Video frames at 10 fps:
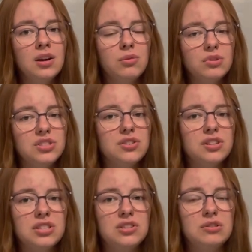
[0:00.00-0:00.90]
What's your
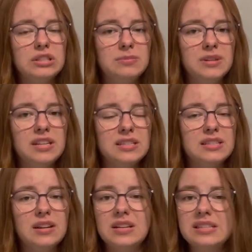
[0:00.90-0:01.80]
excuse? Because
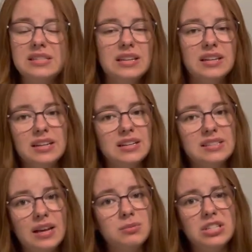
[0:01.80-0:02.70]
there isn't any
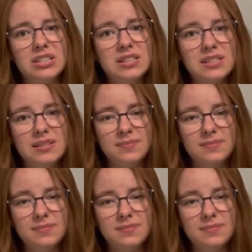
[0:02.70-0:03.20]
exceptions.